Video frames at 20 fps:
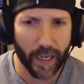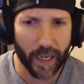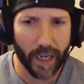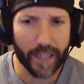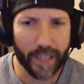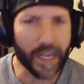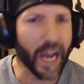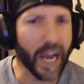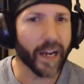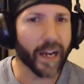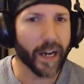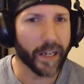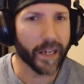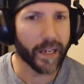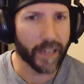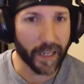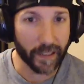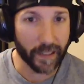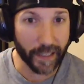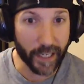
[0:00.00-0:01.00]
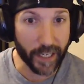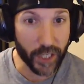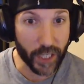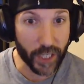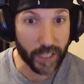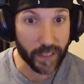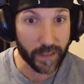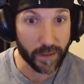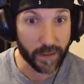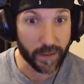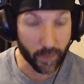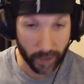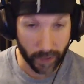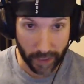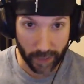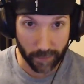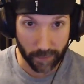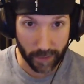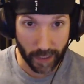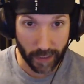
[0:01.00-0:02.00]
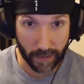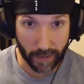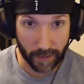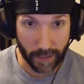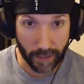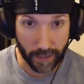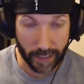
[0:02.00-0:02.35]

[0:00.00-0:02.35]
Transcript: Annihilation when they did that